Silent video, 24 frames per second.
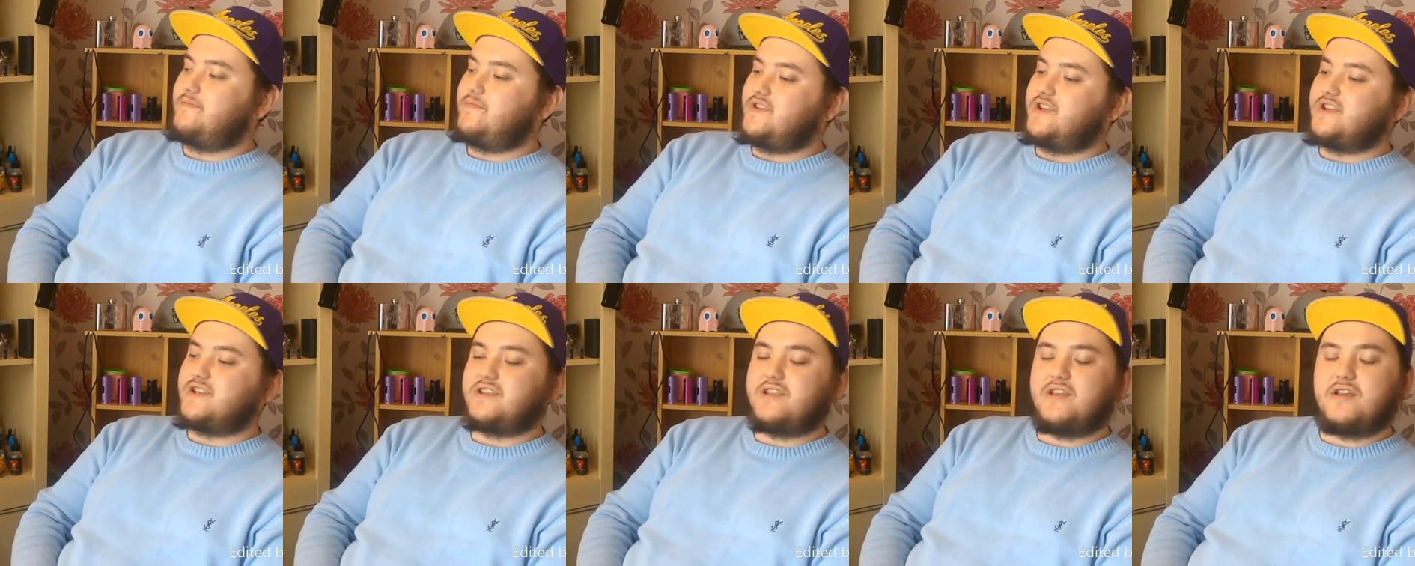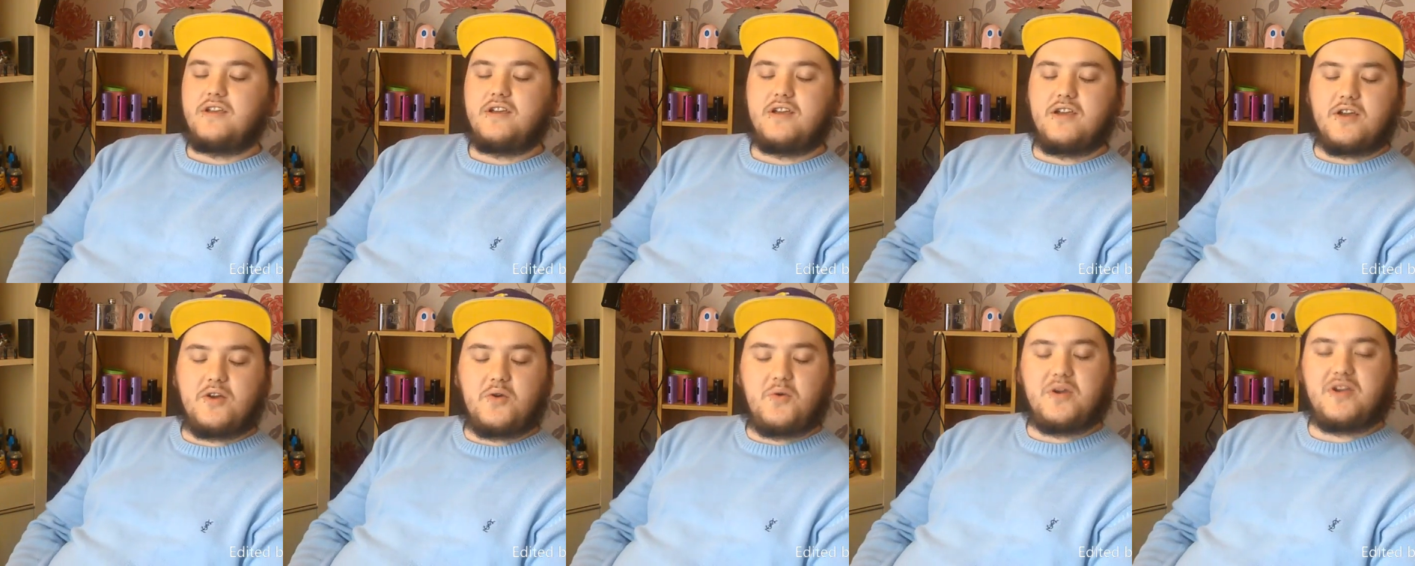just
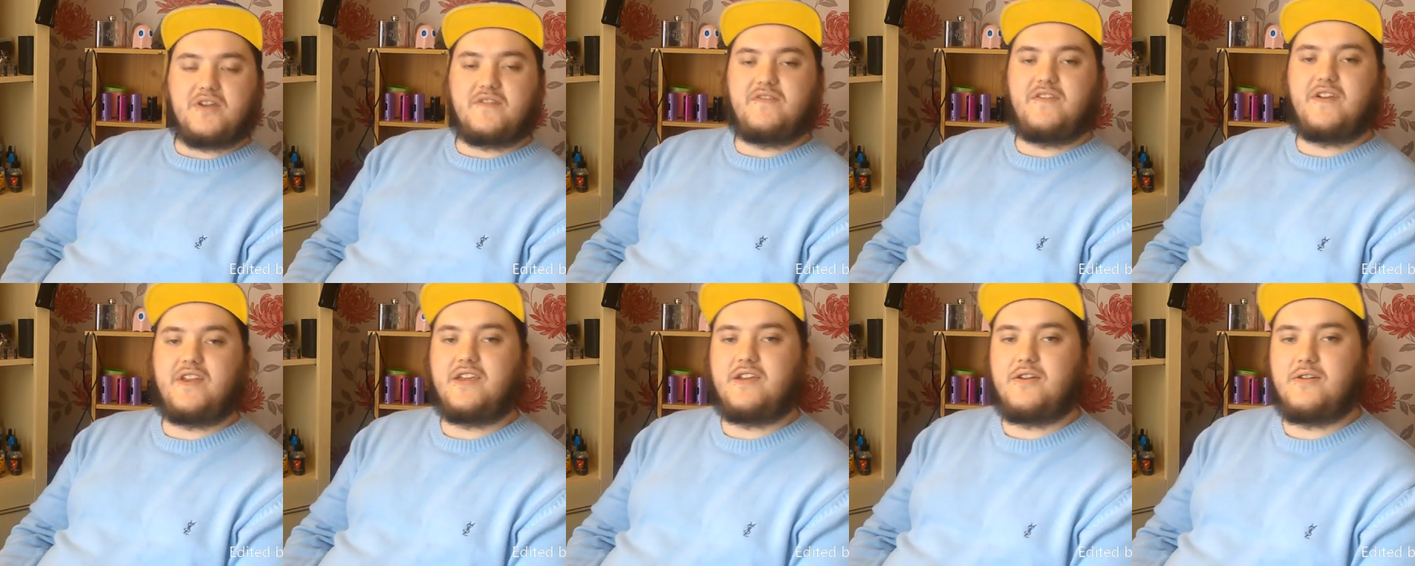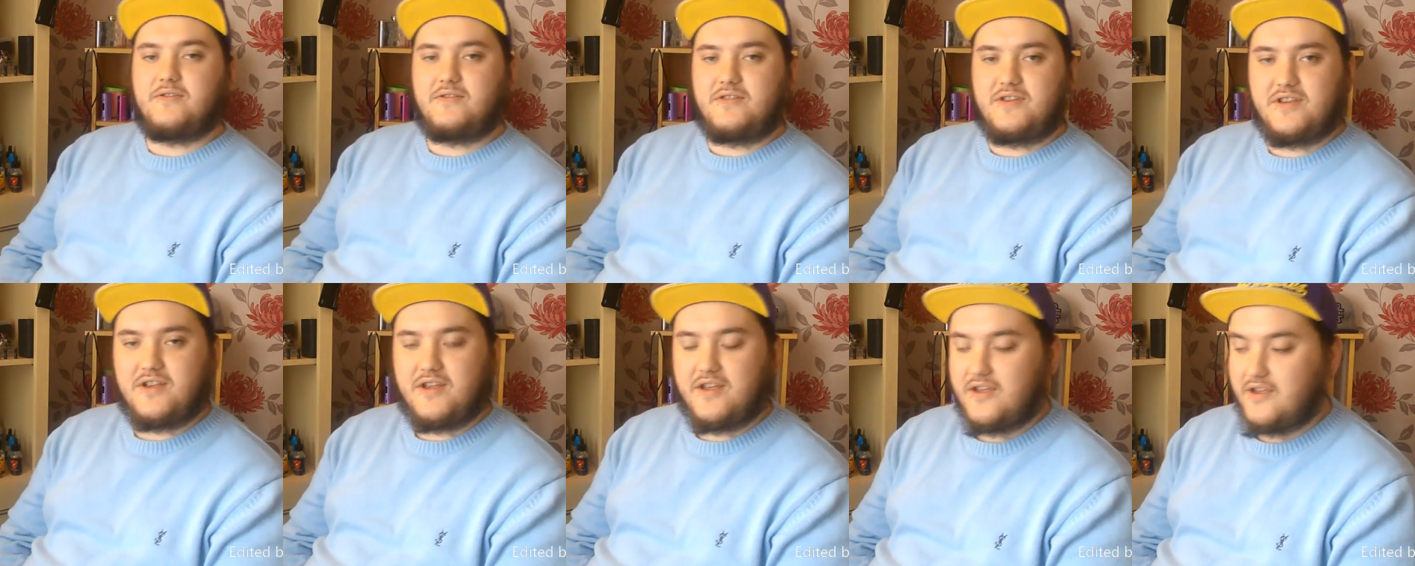a, a, quick video
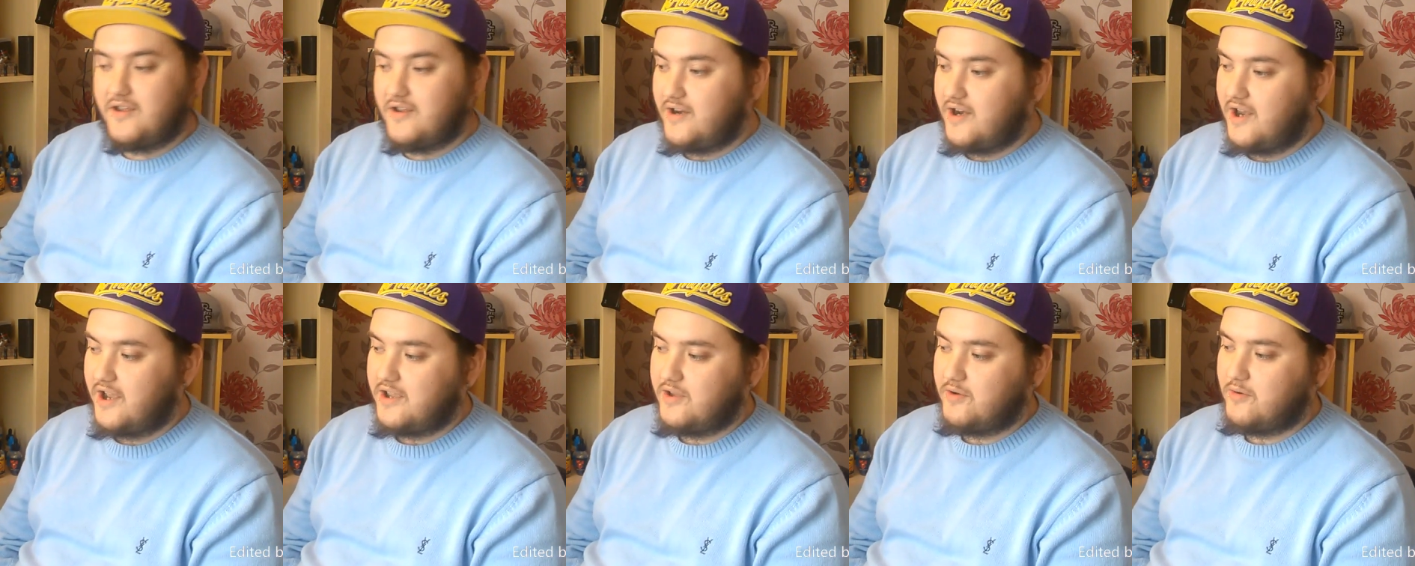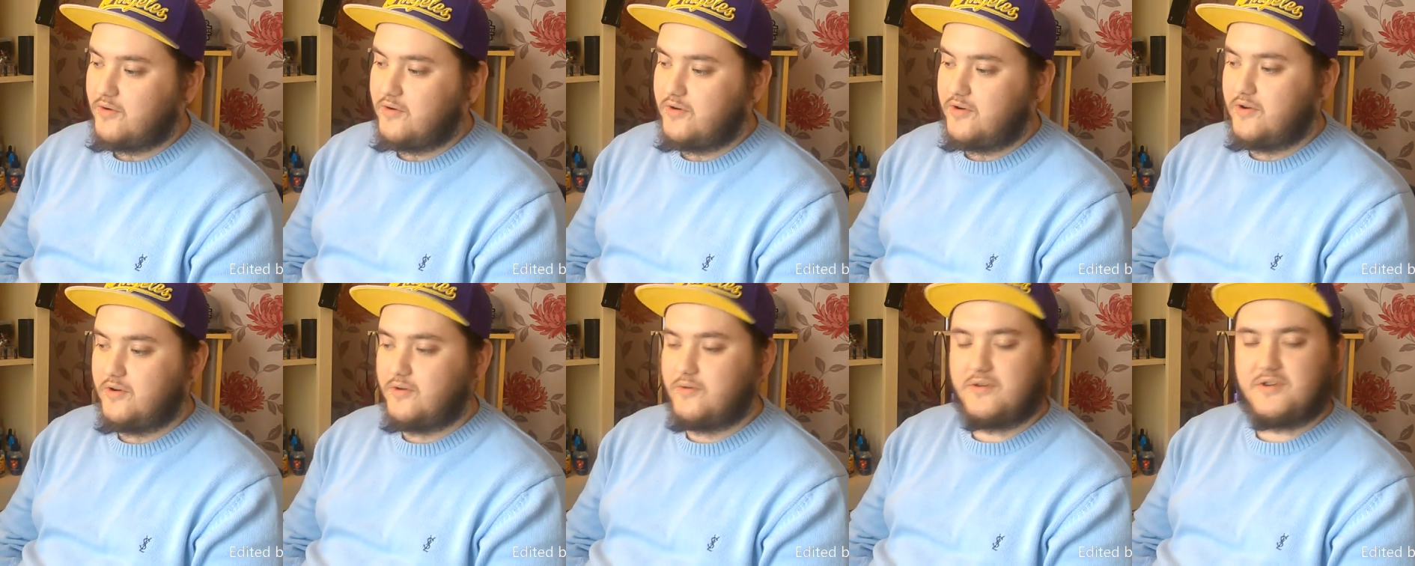to let you all
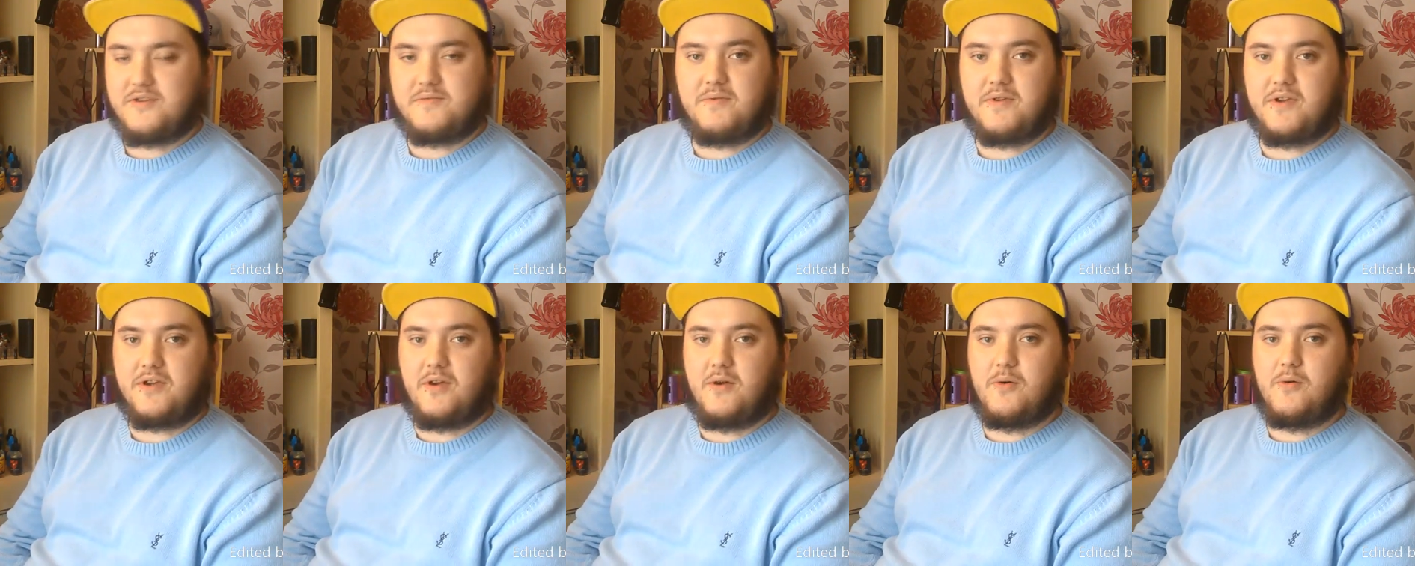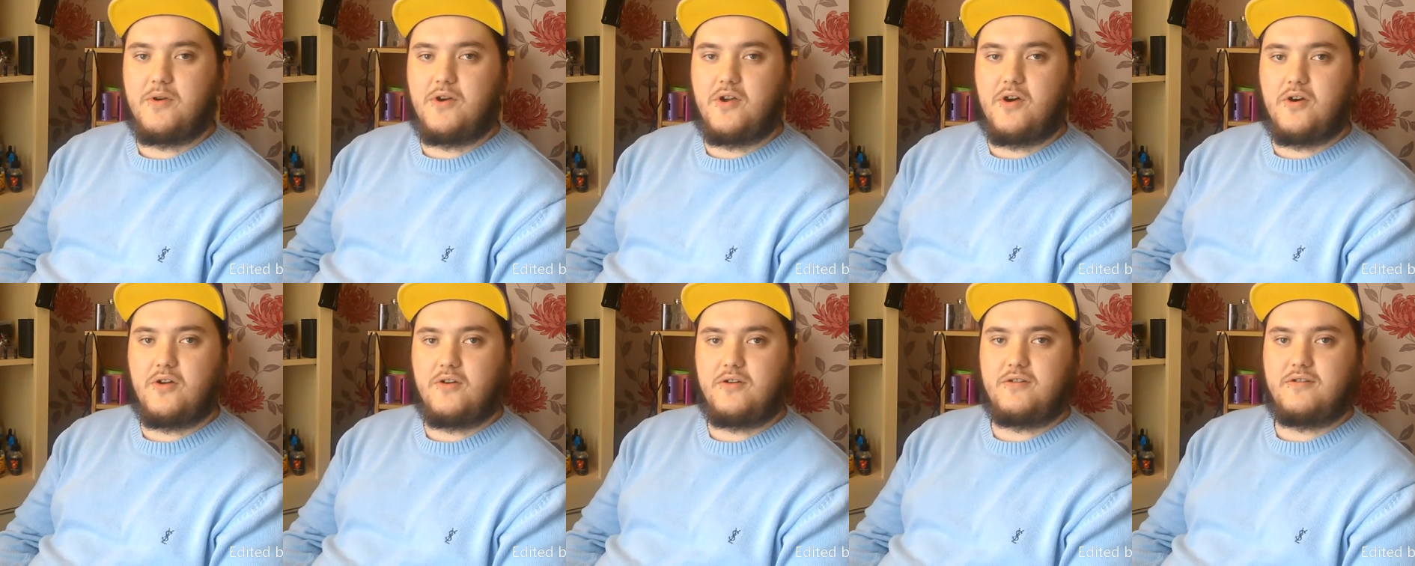know what's been going
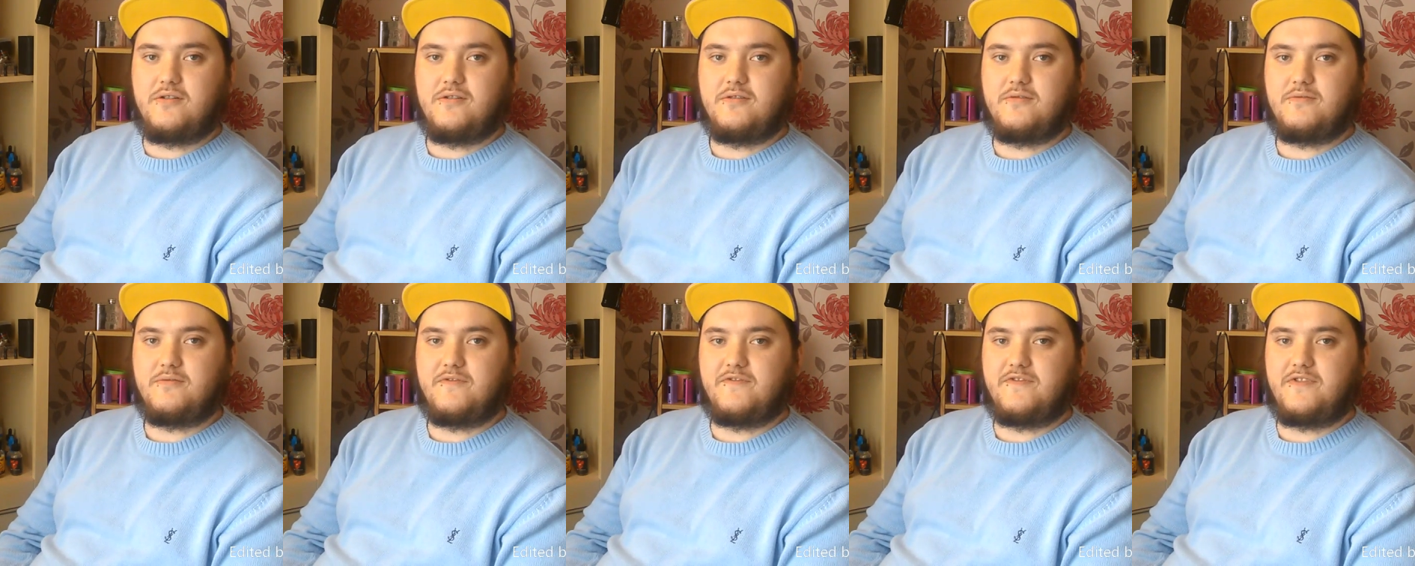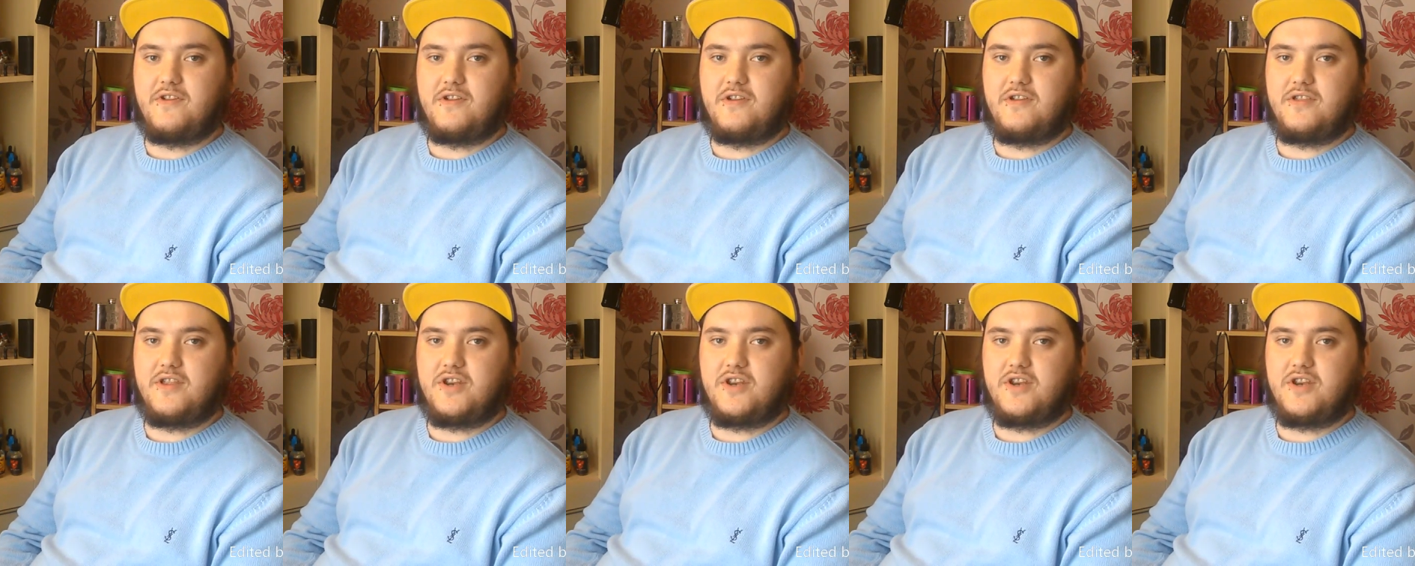on with the,